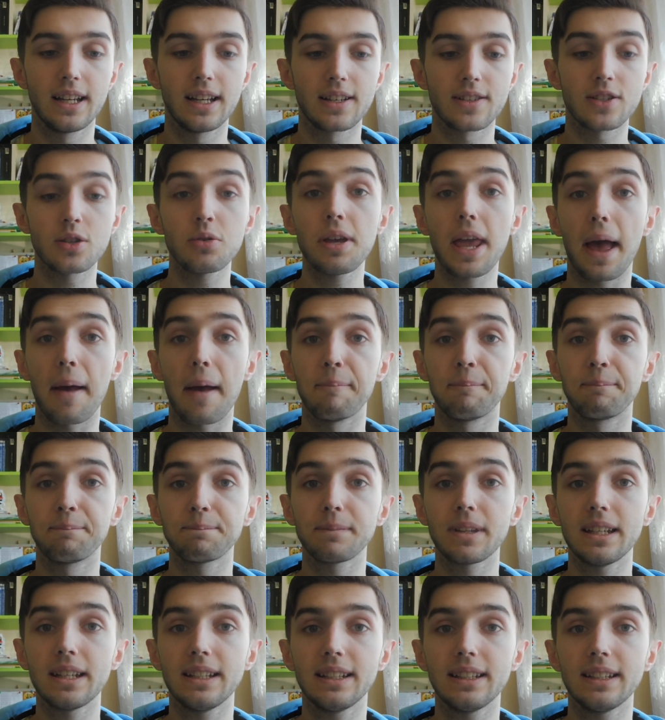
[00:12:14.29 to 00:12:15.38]
So yeah,
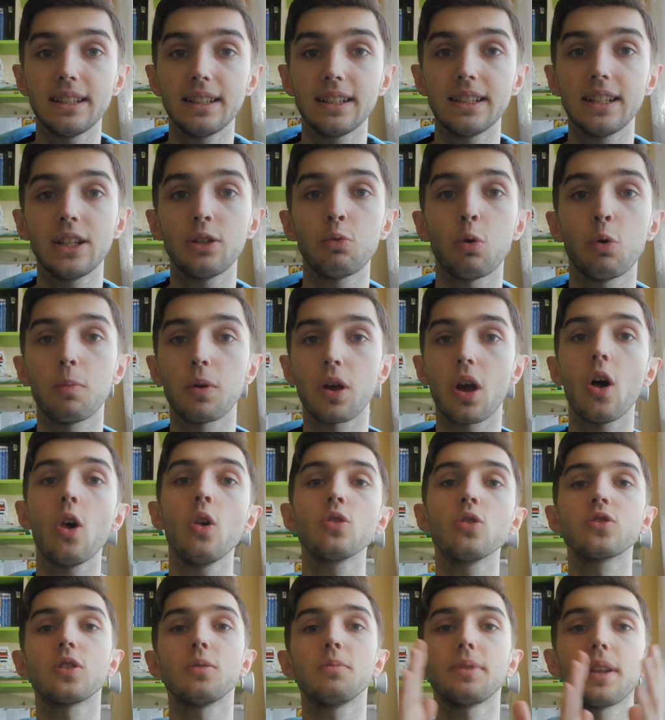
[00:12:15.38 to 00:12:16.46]
it will be
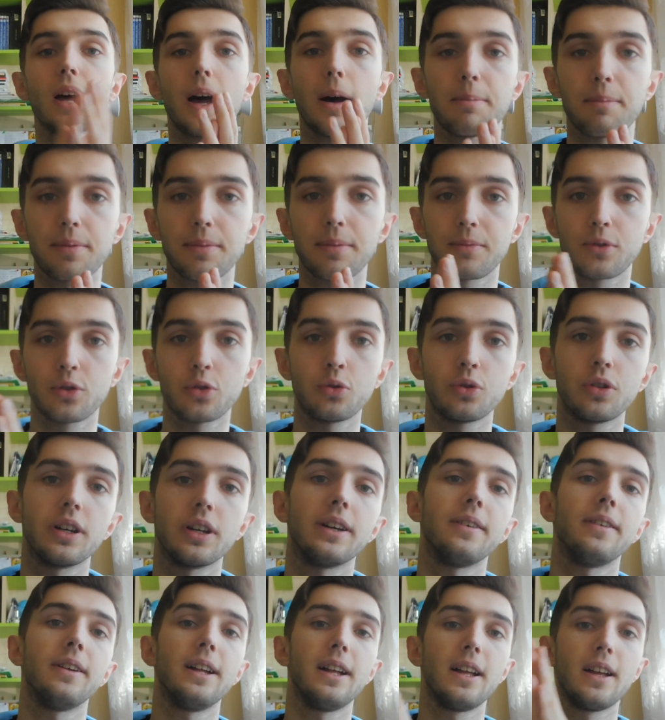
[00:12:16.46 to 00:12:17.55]
awesome, up to
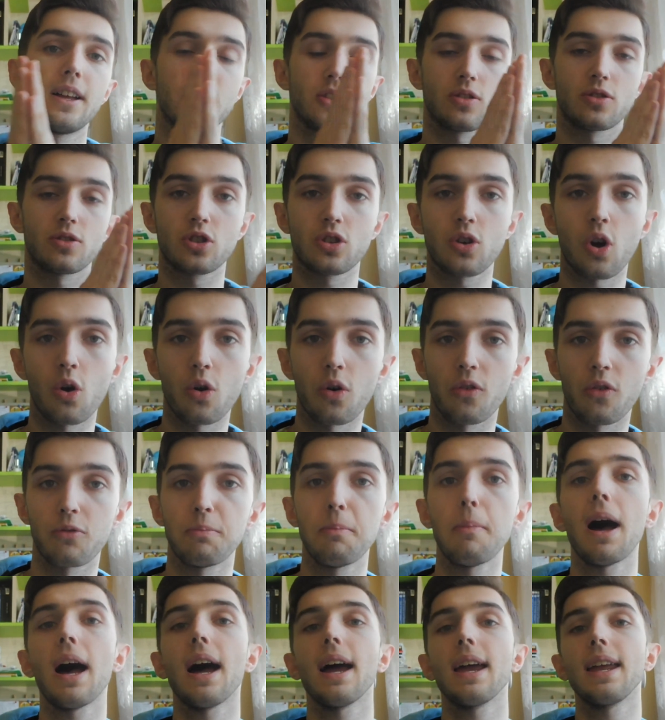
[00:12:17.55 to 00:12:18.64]
the score of
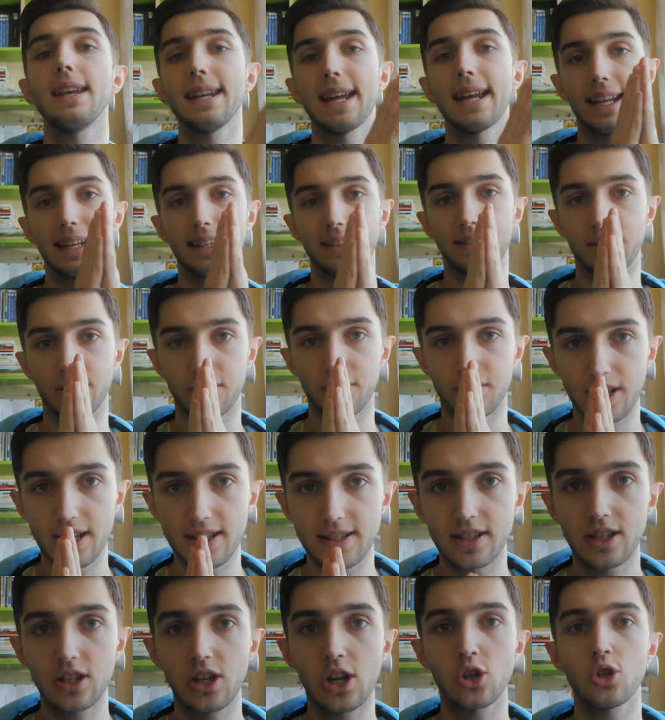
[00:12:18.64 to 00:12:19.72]
mine and the
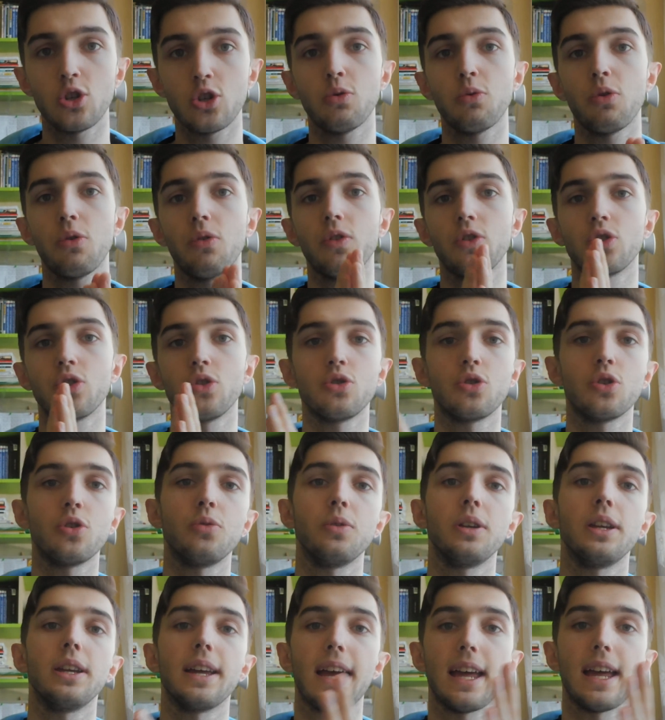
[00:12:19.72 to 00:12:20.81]
Destination Eurovision
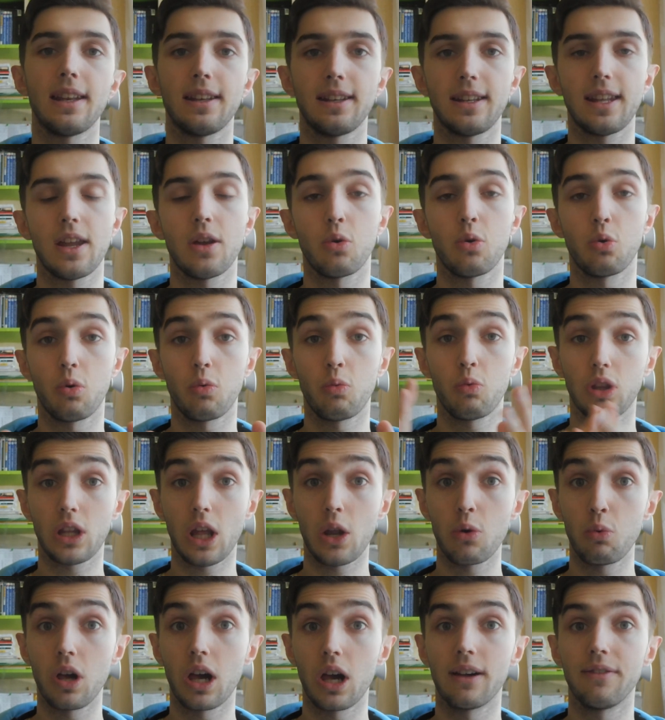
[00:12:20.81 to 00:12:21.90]
jury, and
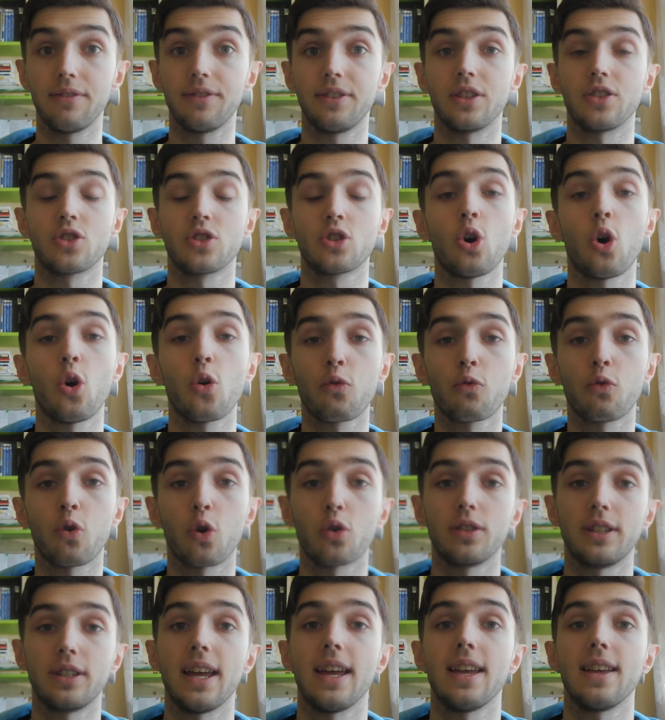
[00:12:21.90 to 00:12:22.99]
then we'll have the score for
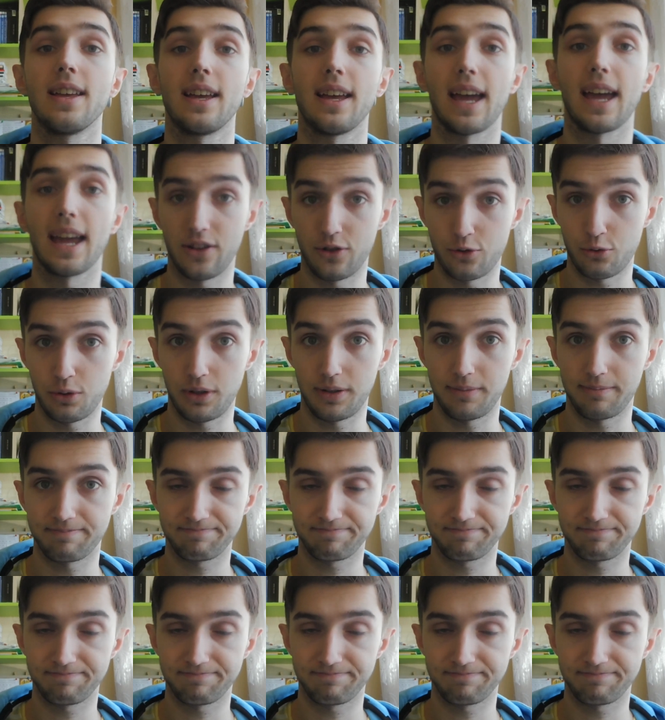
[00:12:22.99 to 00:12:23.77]
the entry.